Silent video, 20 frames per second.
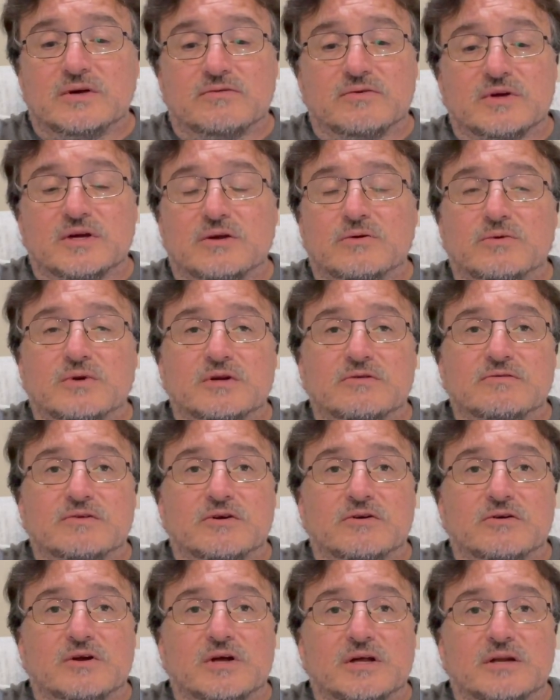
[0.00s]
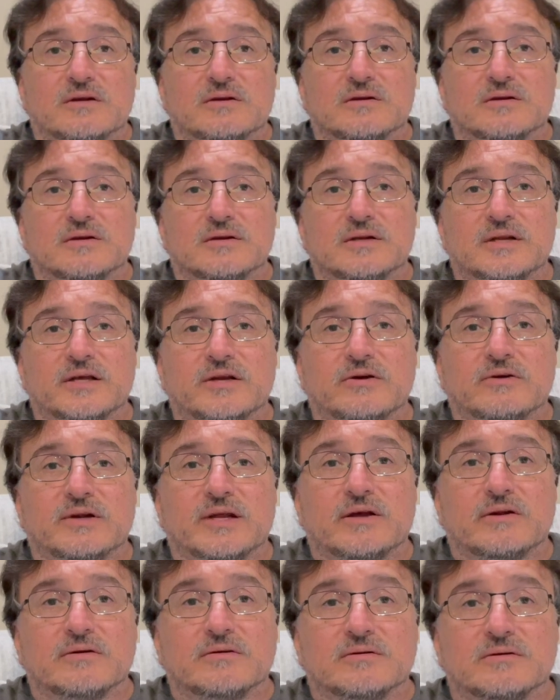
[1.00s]
ever get rid of it or not later
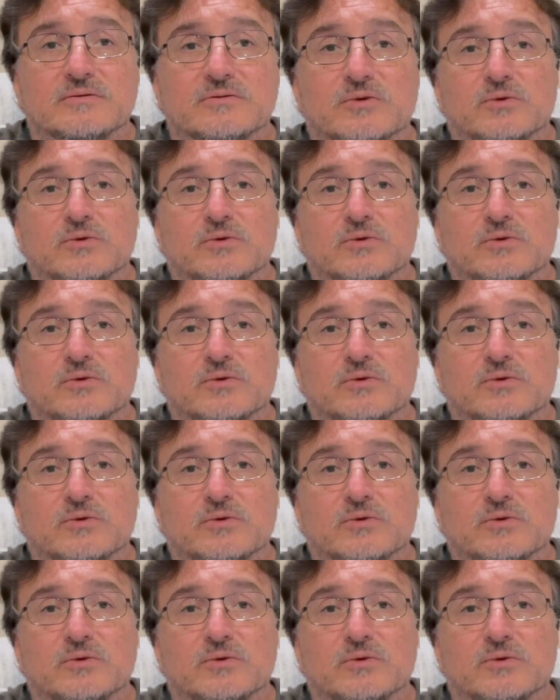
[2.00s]
down the